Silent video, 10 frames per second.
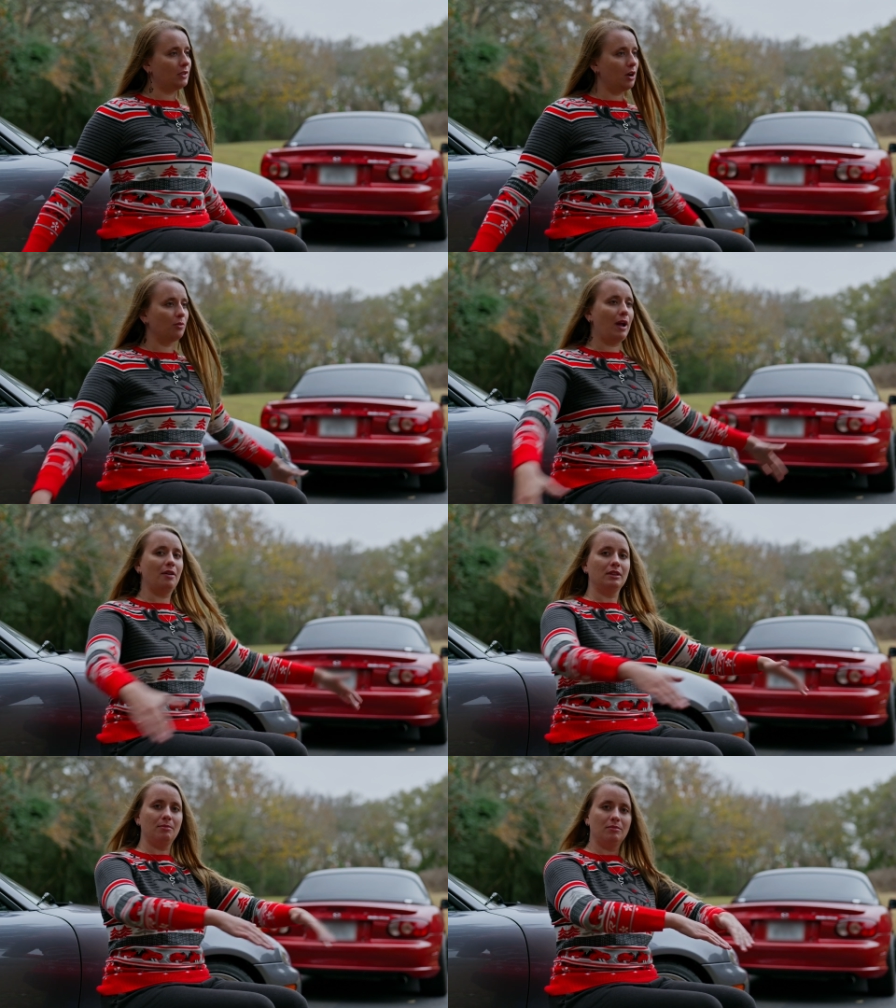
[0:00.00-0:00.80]

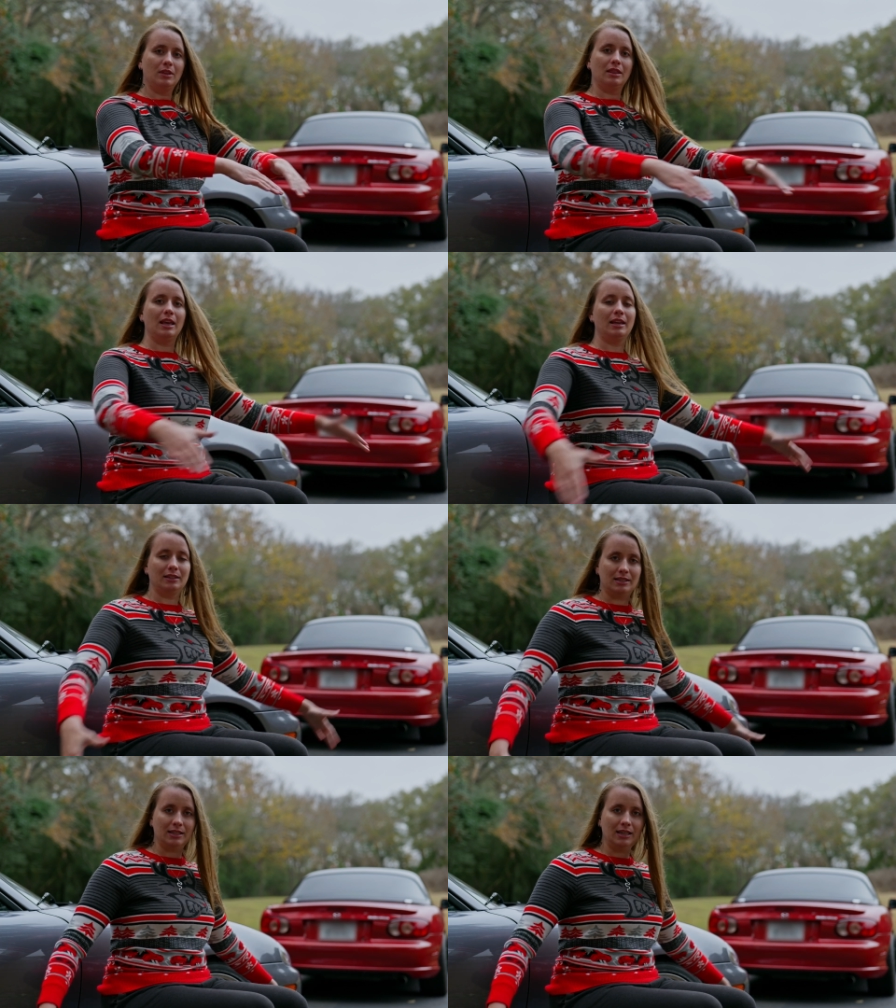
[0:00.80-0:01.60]
around them that they
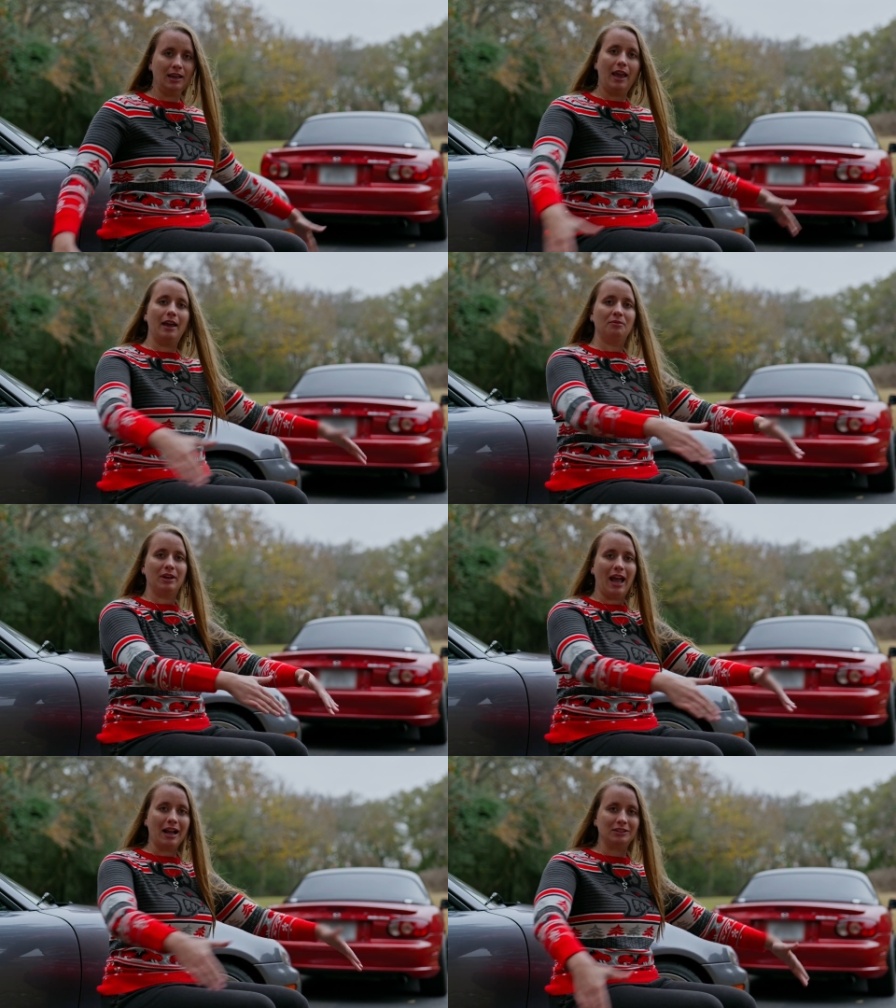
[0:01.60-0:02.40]
can see and
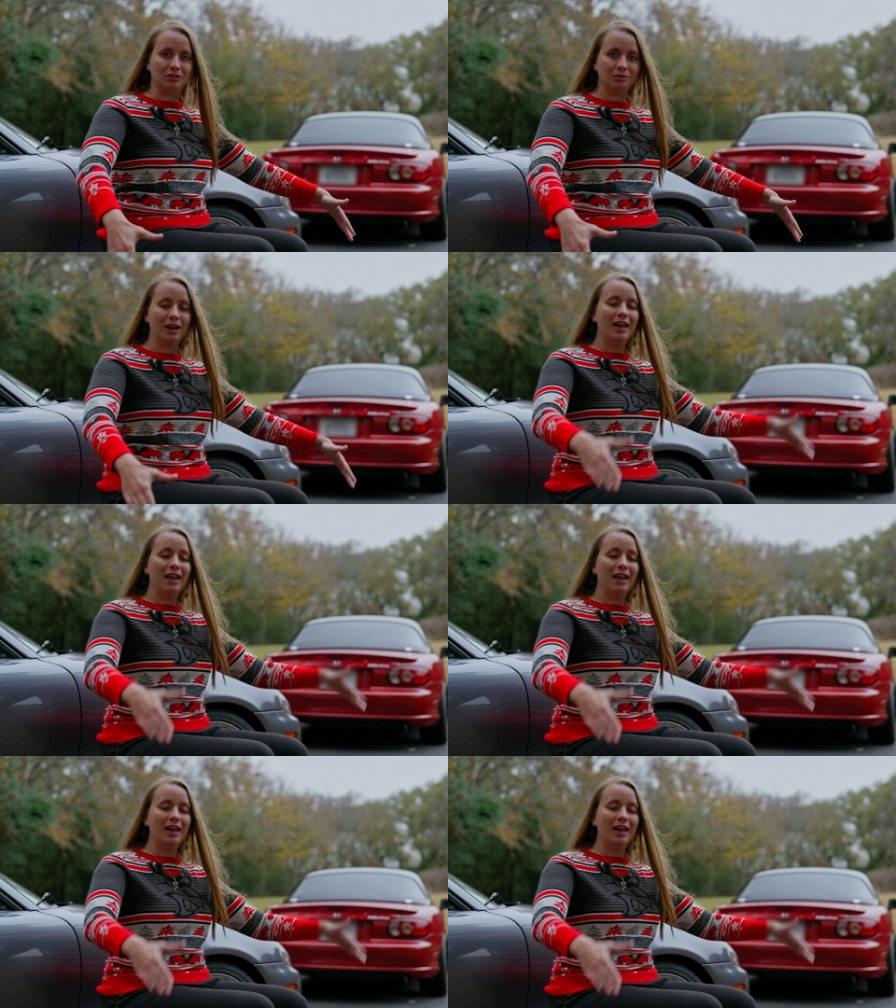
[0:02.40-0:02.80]
react to.